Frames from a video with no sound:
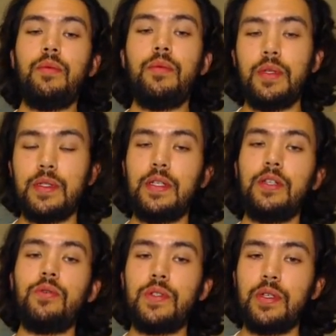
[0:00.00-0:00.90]

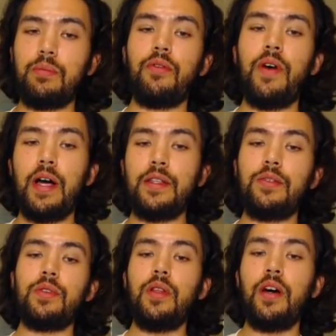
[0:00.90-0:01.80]
continuously provides
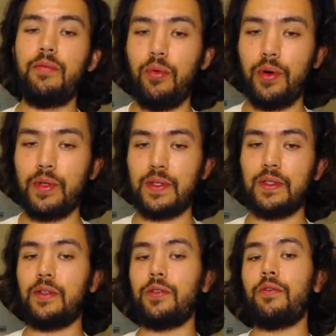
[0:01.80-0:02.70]
you with life points
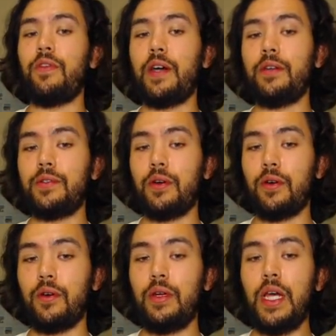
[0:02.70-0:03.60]
until your final
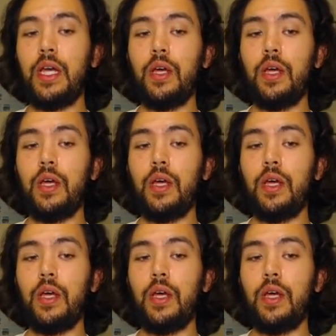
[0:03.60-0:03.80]
turn,